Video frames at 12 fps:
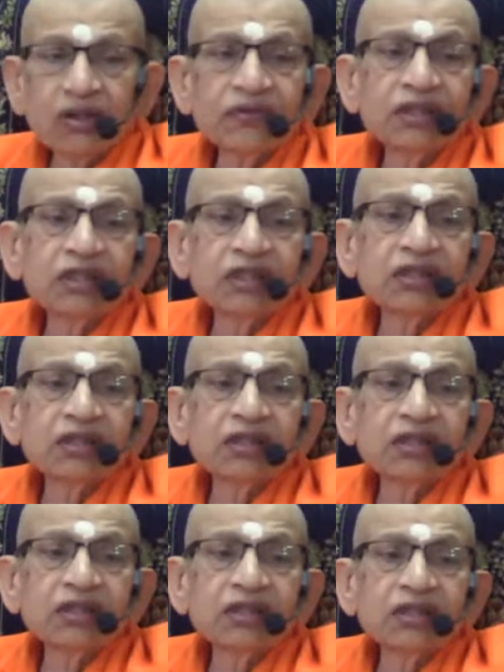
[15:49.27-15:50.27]
Therefore, that
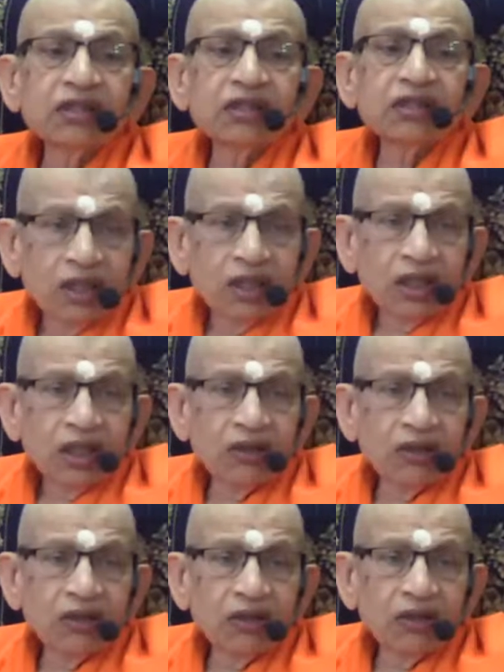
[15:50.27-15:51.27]
knowledge always is
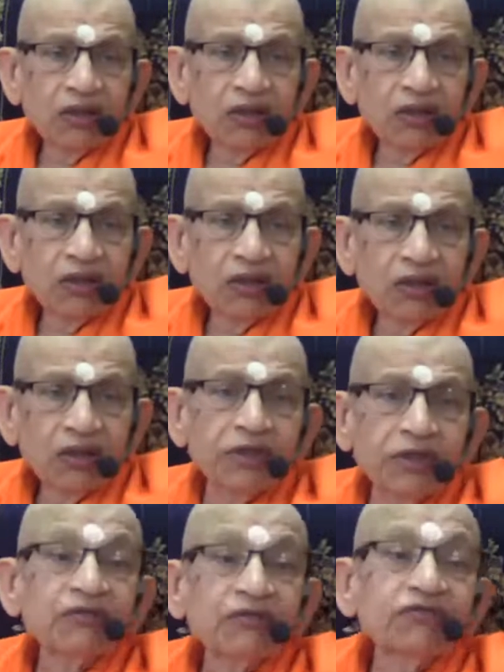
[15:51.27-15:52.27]
impermanent. How do it is
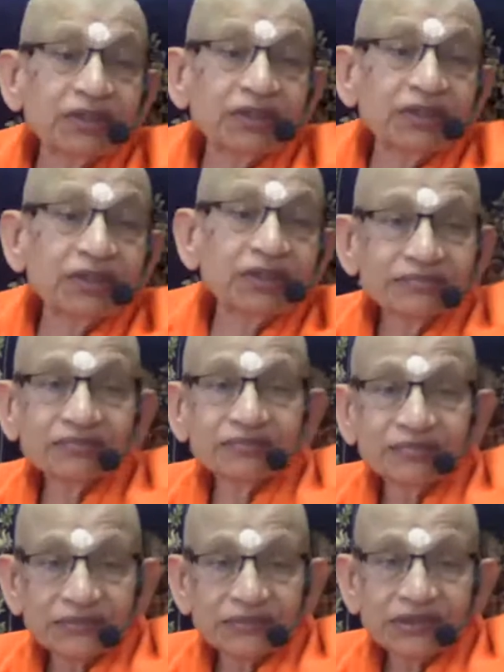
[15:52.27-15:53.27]
very permanent,
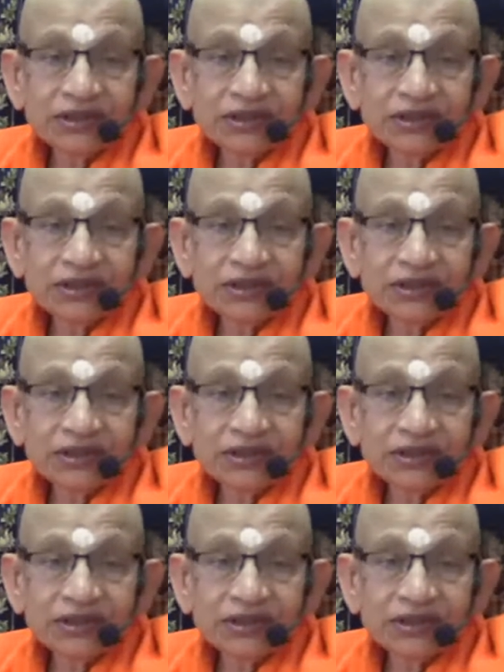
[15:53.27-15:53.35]
Samvit?